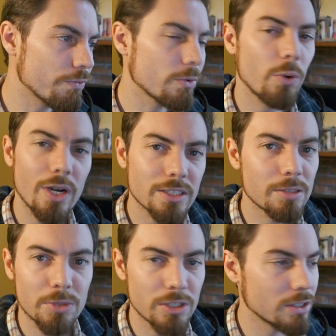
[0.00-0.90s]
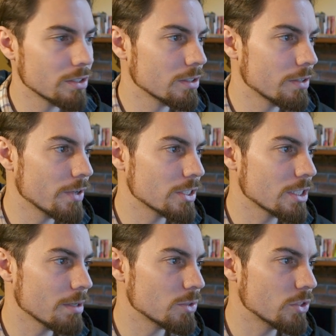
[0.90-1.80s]
quite similar to
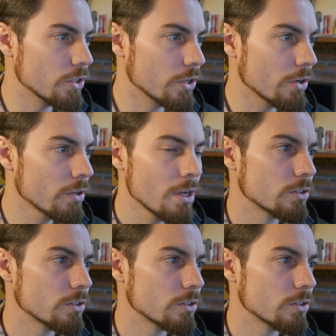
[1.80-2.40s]
Adventure Game Studio.